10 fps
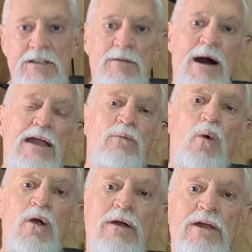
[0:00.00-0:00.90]
The
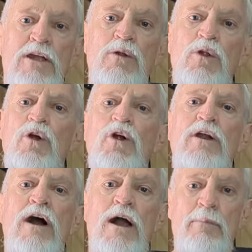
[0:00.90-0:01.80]
Makiwara, you
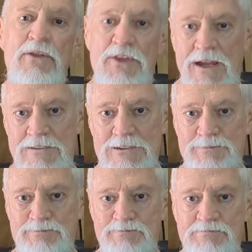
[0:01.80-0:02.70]
learn a couple of things.
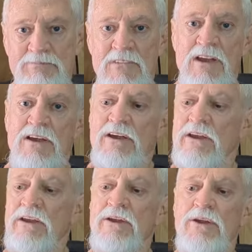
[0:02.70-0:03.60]

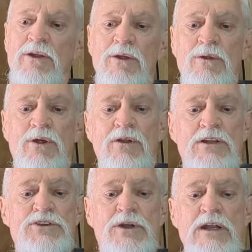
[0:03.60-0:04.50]
You learn
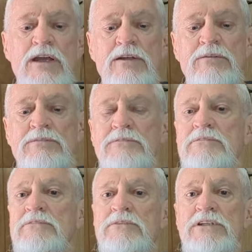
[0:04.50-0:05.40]
that you can hit
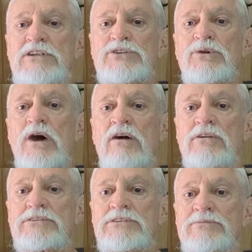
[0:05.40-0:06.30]
with these two
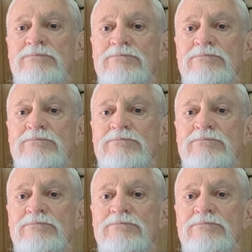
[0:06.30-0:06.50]
knuckles.